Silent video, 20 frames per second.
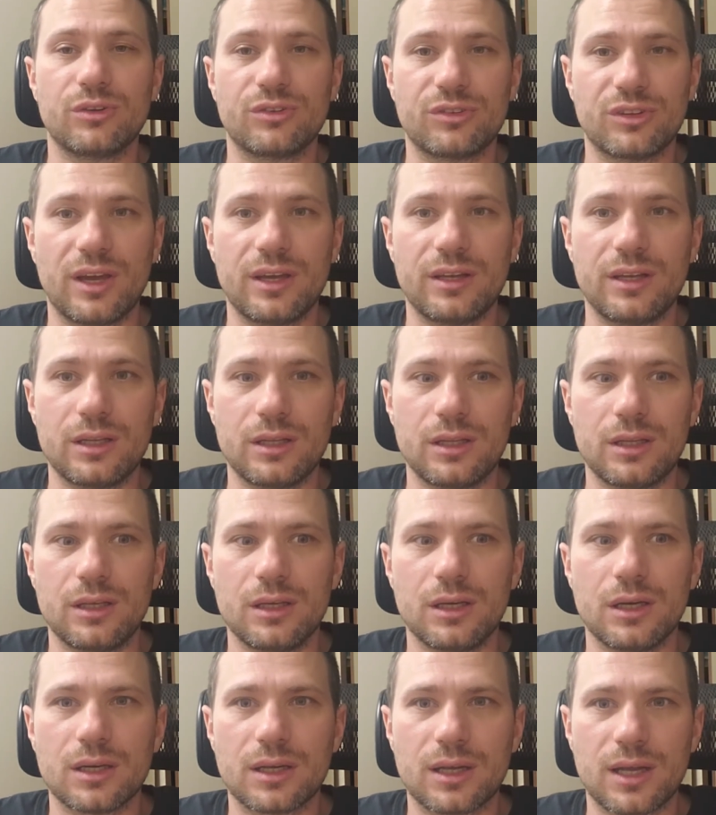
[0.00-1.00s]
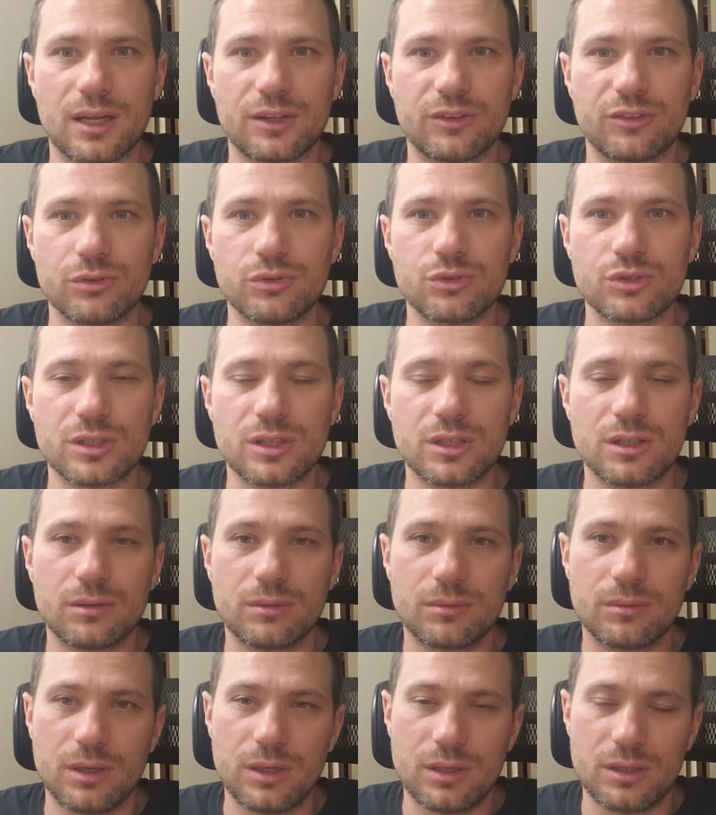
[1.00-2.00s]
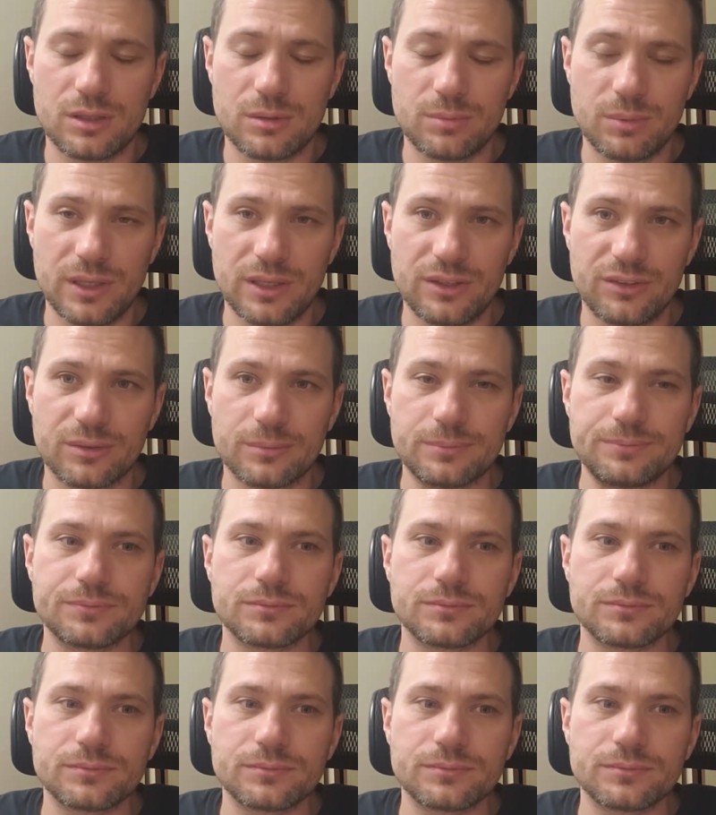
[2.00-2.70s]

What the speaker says: signing the Constitution into place